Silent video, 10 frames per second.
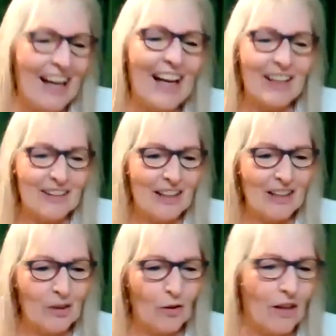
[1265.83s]
and
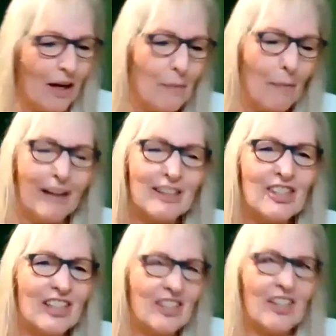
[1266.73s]
Lord Hanuman is
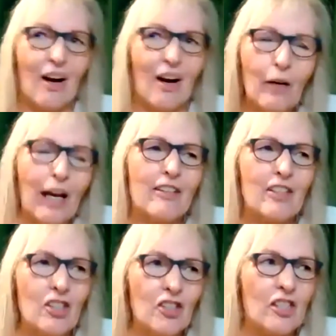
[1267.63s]
just not, okay,
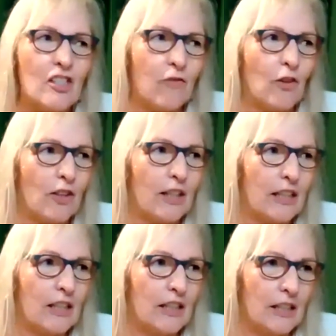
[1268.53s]
this is just for
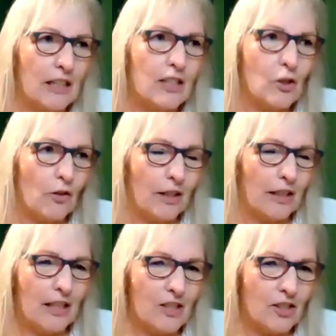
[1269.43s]
the Indians or the
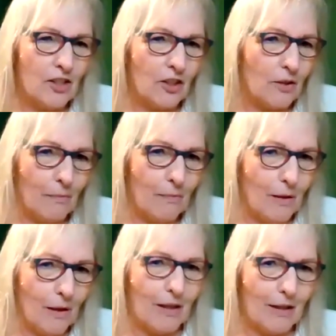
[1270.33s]
Eastern
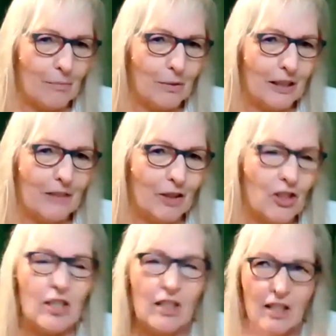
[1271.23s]

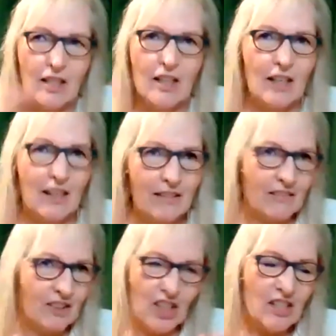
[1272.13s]
believers,
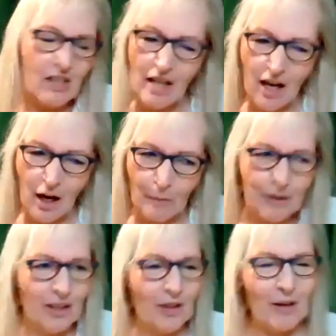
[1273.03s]
just
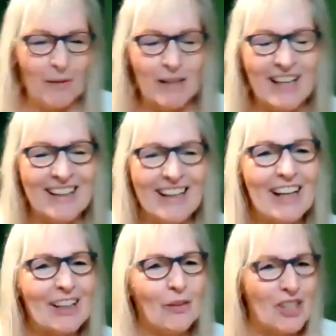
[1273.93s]
them, you know what I mean?
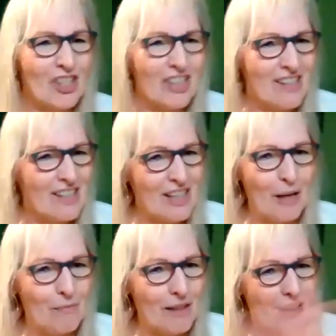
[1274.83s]
And Christians, the
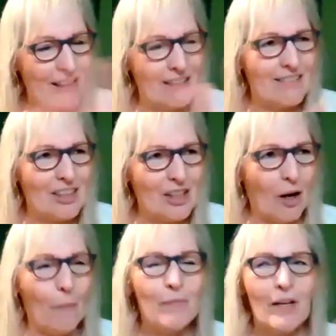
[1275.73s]
same thing.
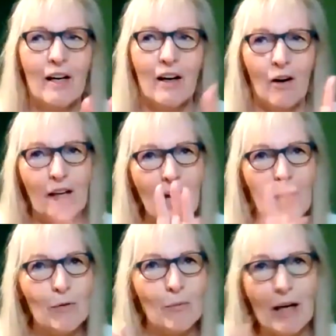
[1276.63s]

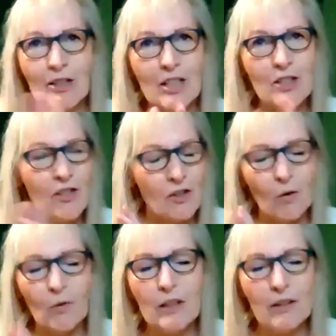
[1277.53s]
Okay, well, my teachings are
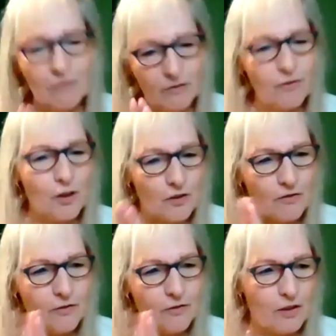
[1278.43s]
only for
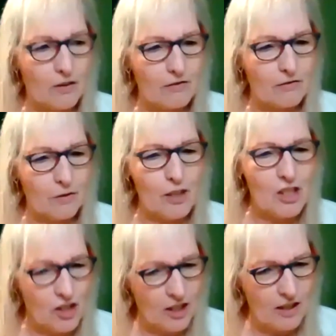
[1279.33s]

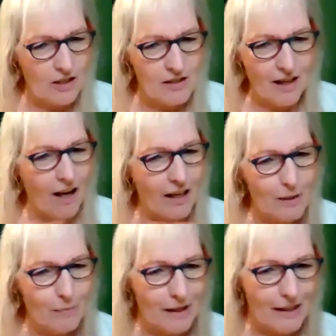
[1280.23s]
Christians, not
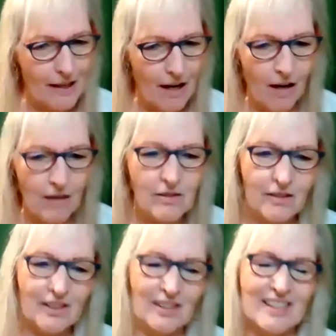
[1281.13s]
anybody else.
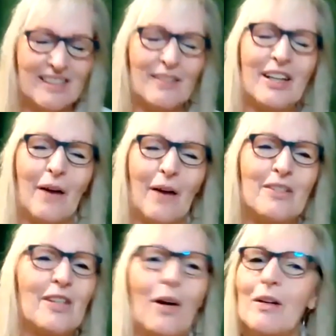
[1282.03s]

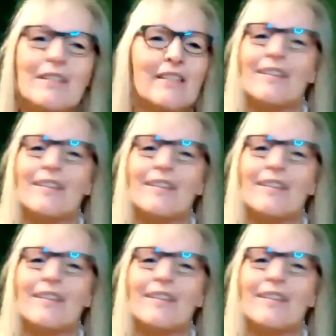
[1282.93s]
So